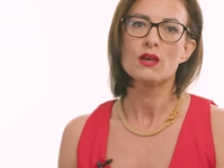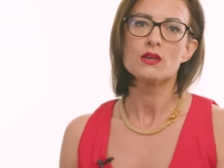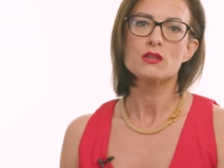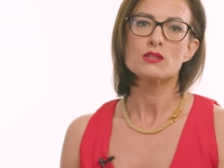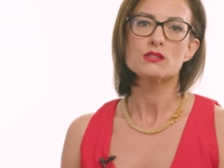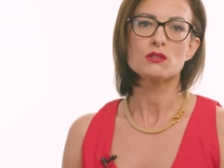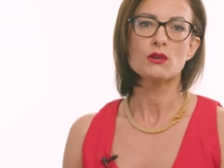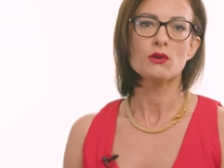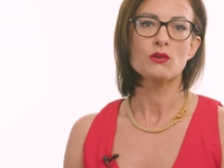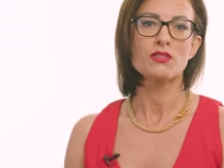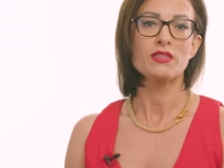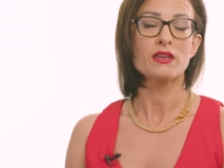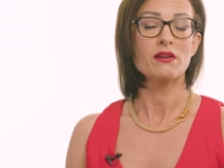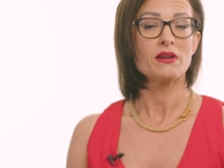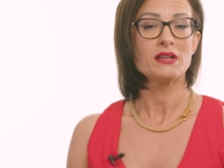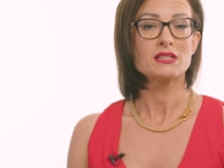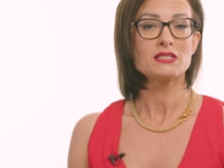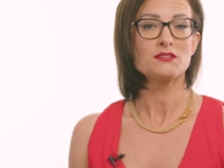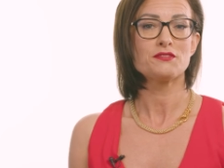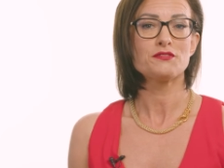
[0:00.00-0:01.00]
So there
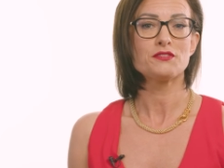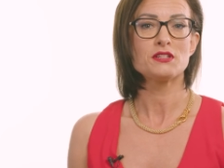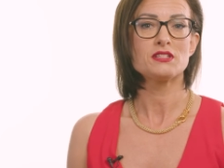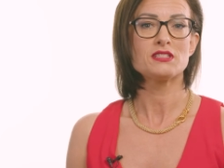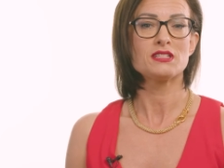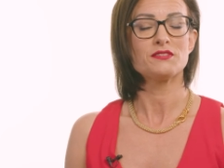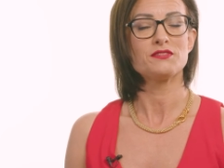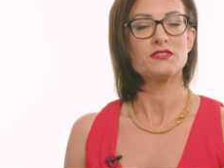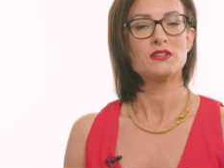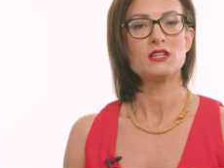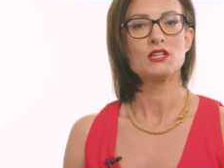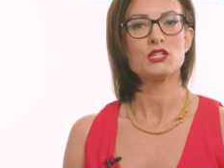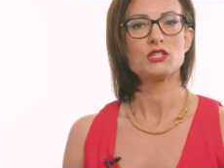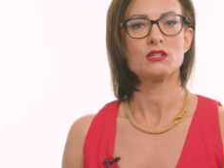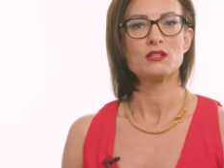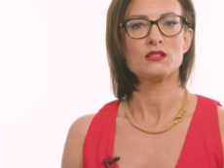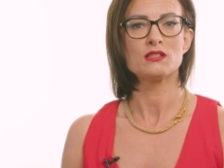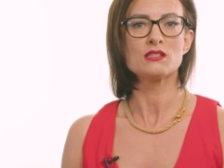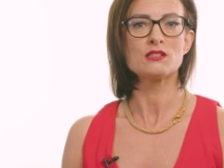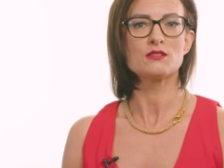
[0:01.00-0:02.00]
are different
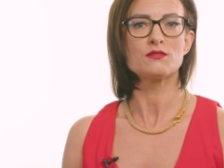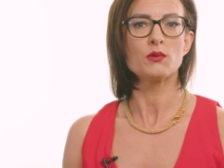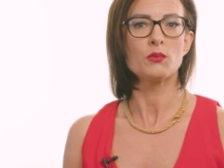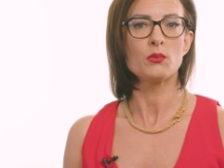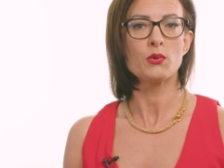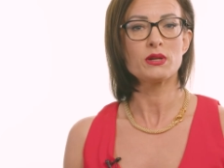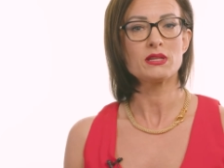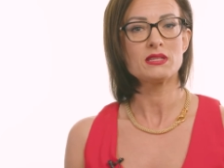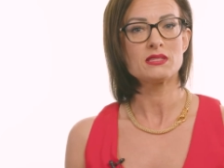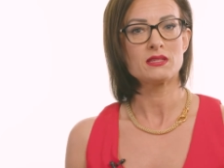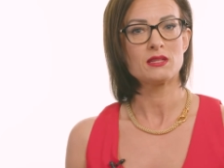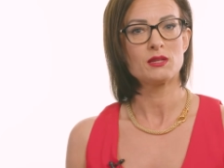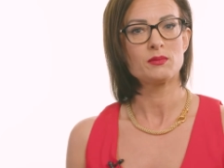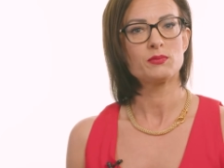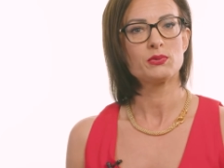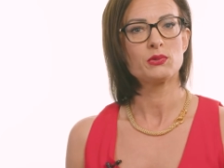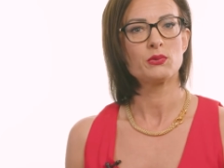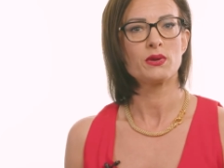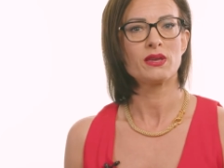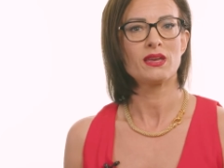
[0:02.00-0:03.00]
definitions for what is an
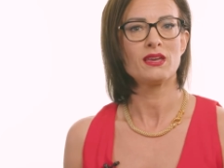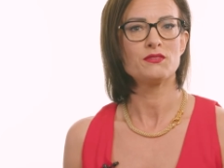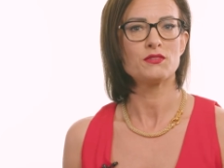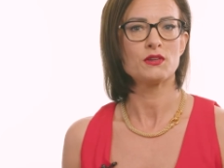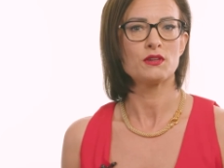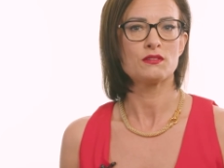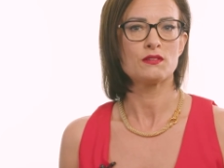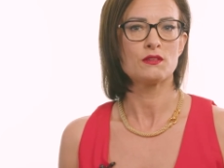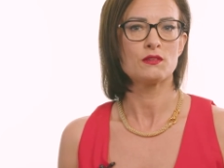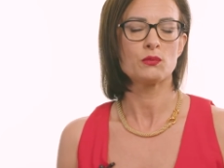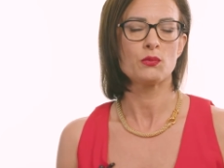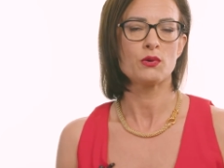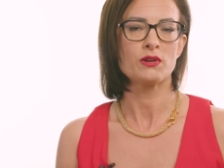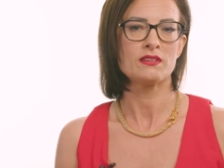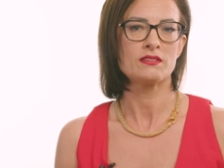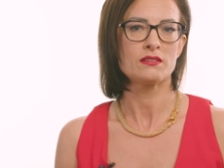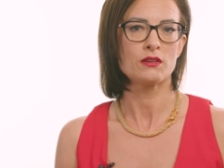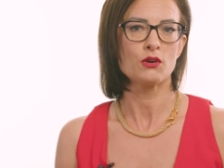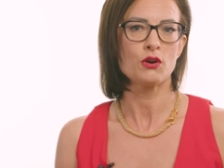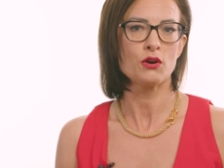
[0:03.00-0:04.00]
employee versus what
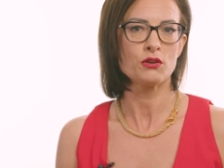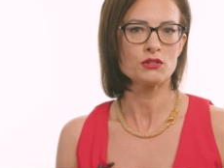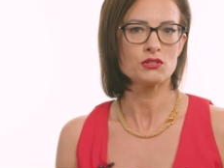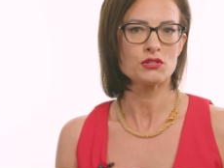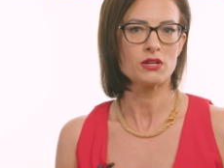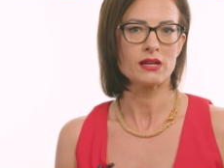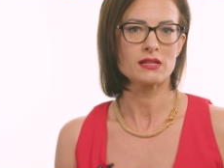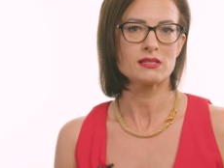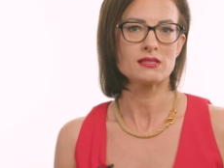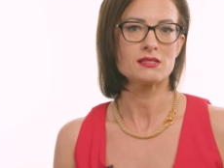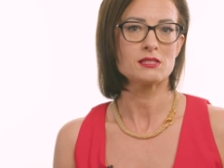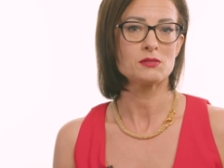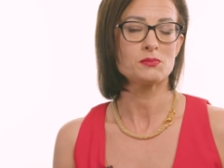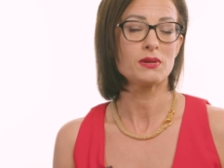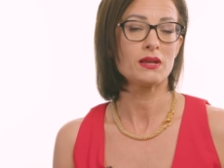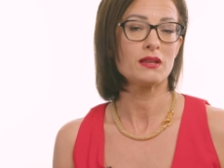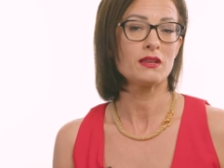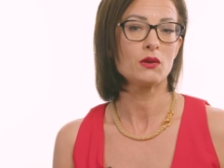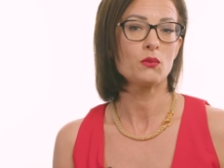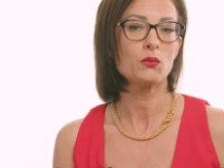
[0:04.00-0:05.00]
is a contractor,
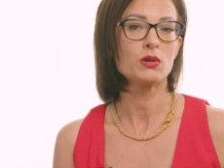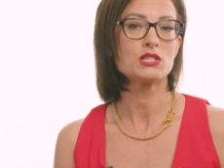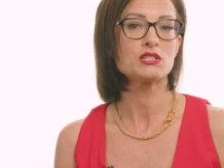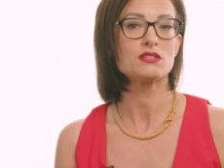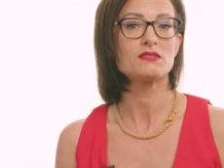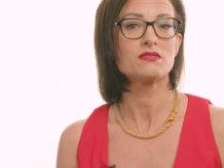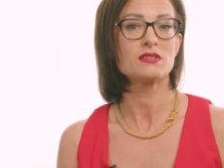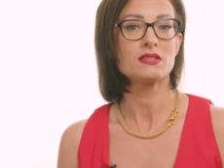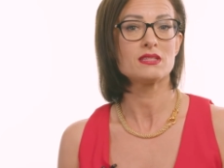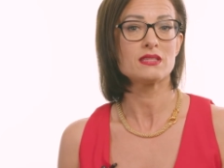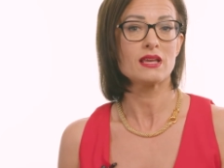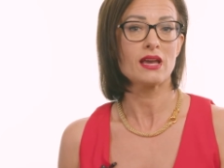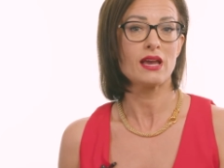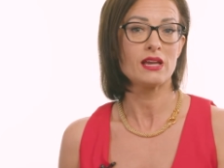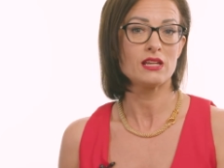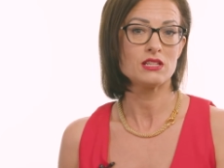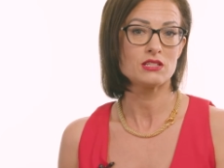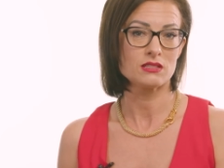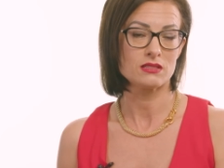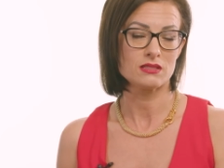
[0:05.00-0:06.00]
depending which of these
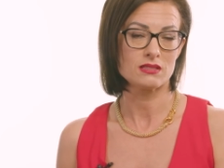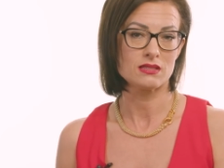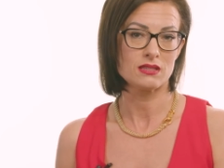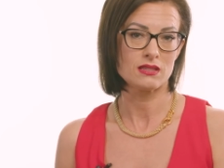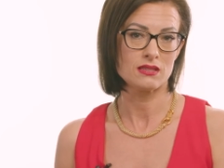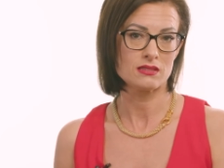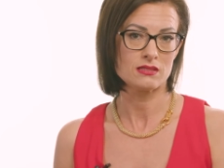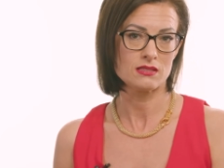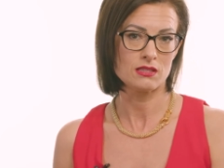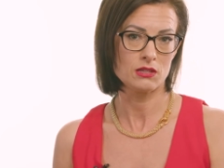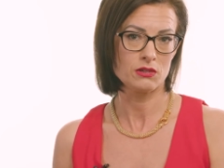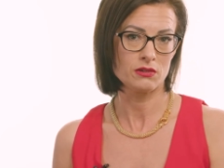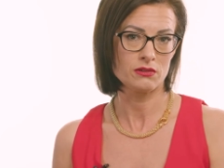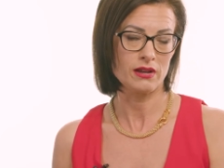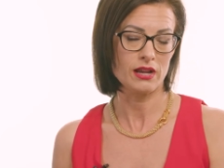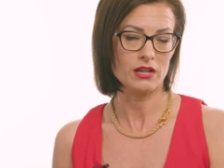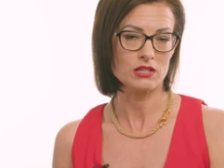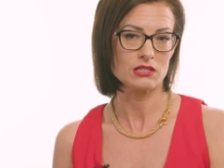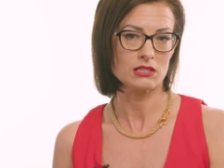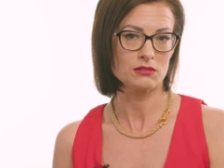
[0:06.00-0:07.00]
agencies that you're
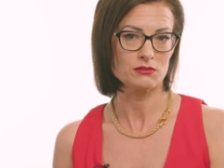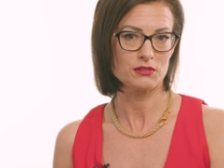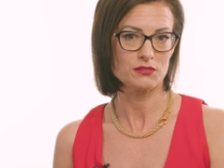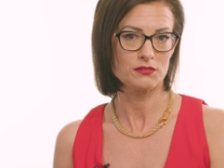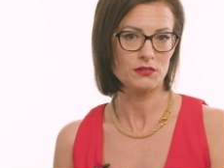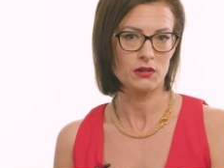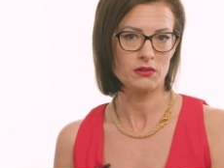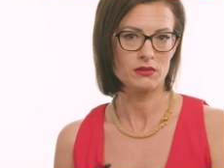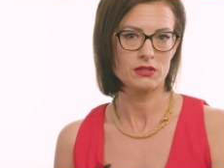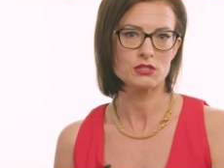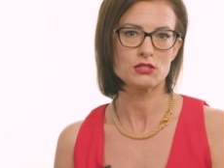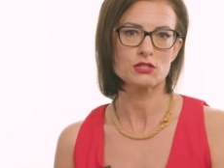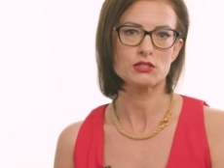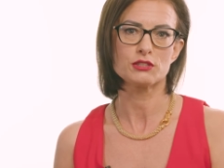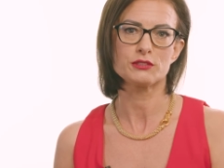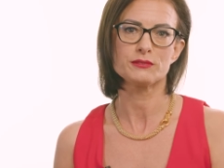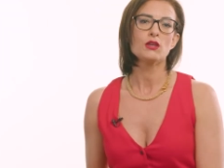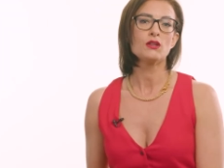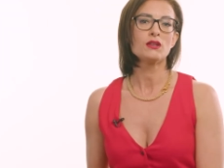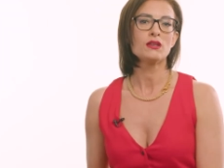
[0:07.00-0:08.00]
actually referring
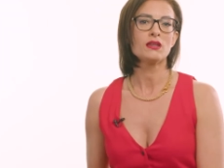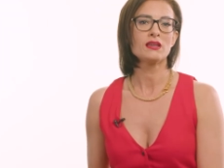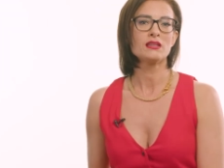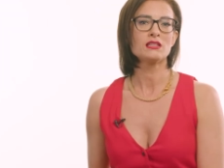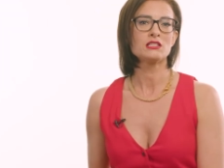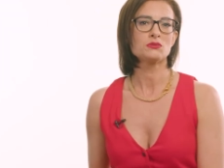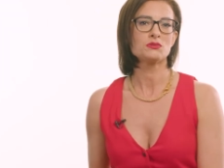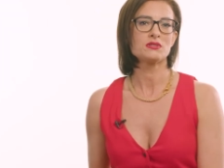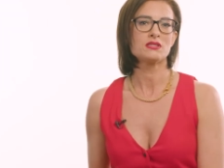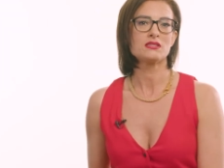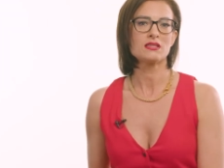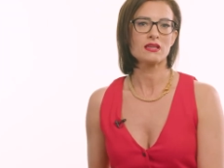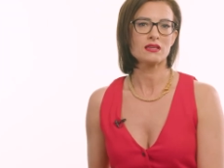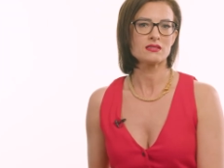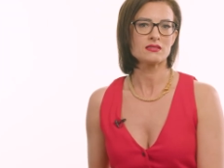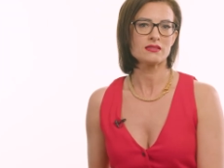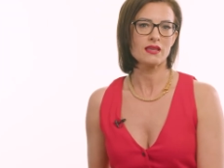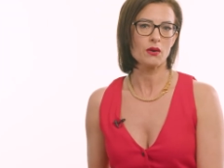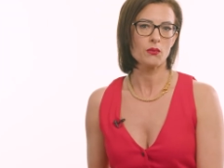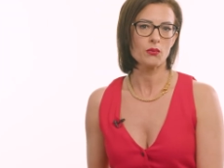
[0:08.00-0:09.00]
to. You need to
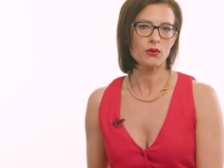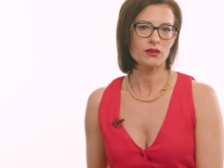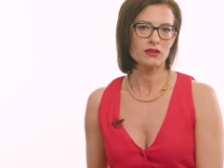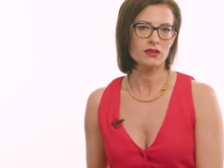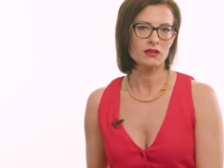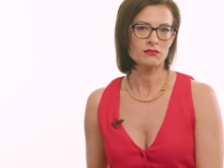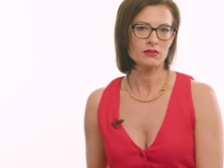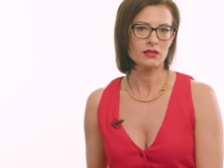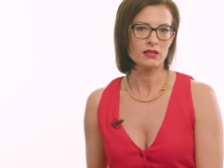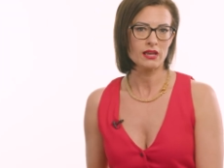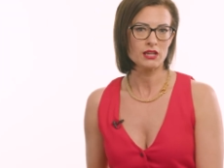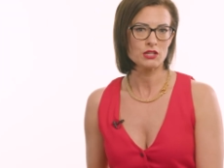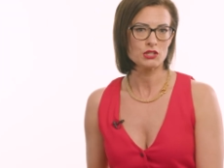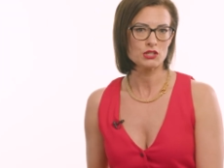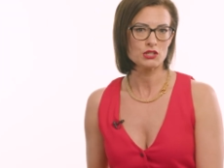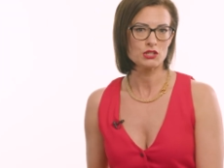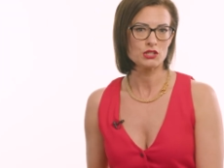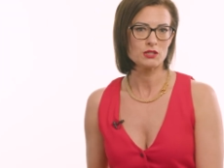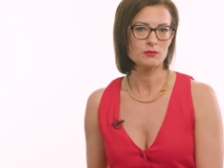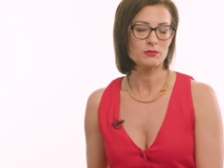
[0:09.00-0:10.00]
assess that working
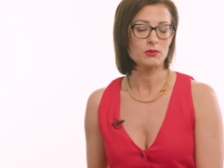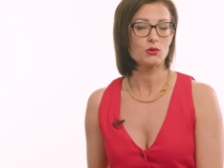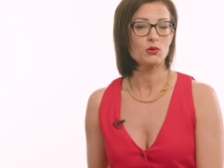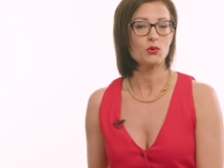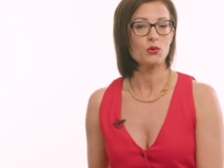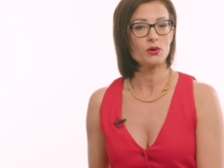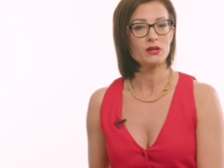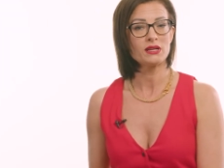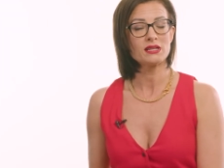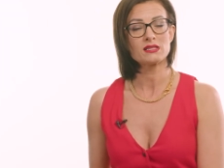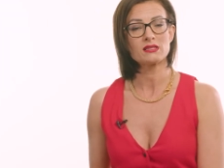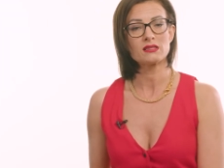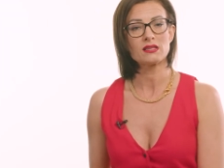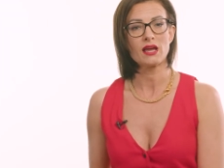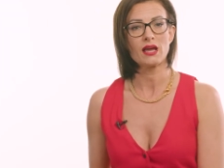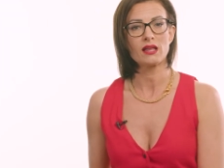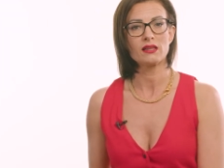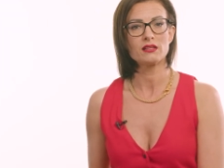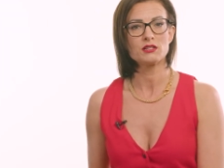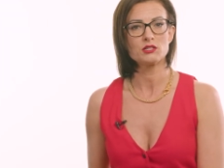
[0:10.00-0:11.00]
relationship according to
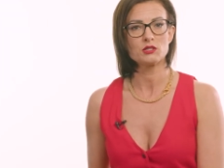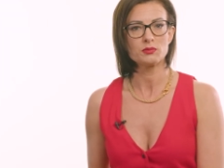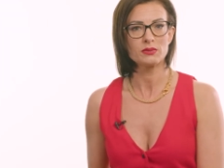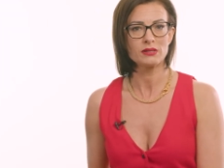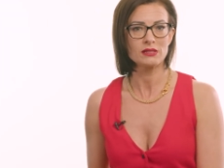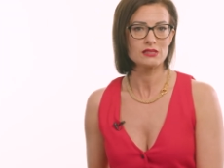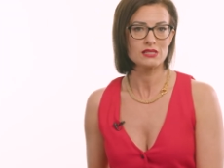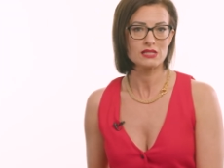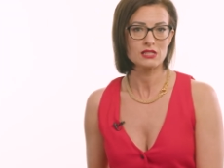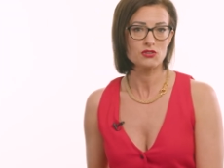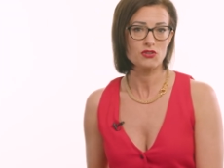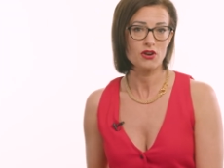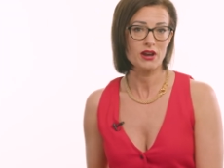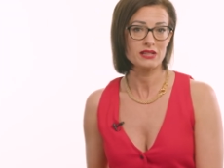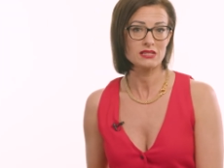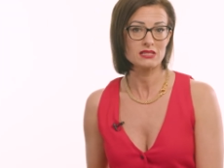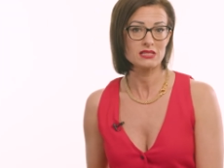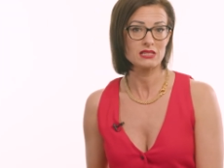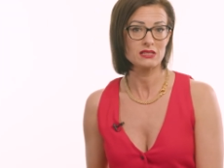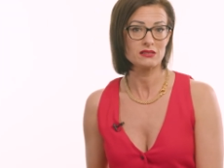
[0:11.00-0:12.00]
the eligibility
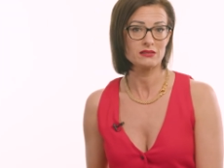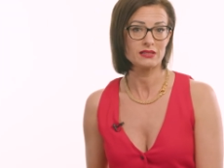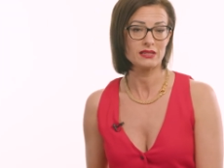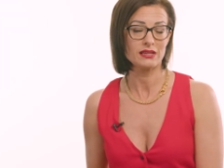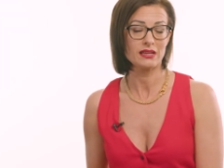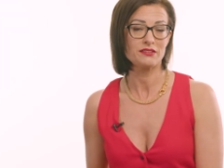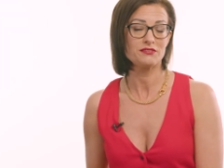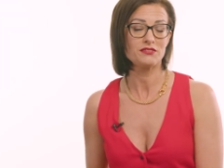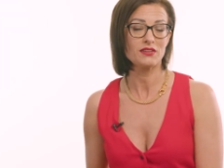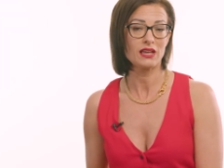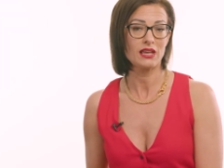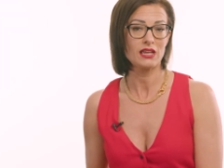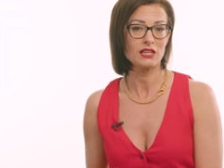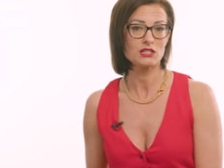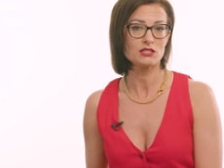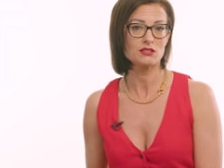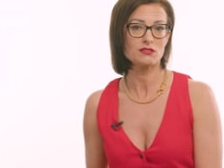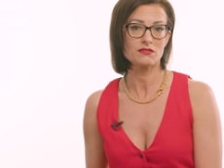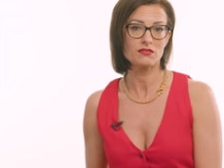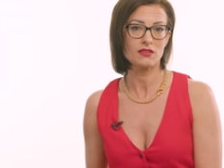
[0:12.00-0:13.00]
criteria of
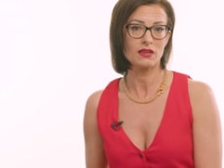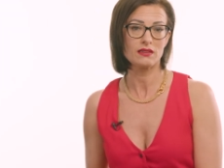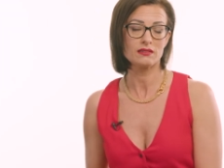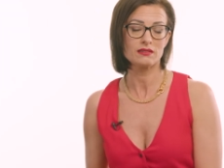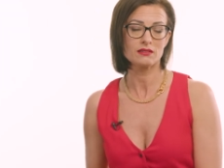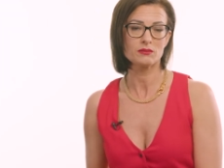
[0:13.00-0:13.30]
each of these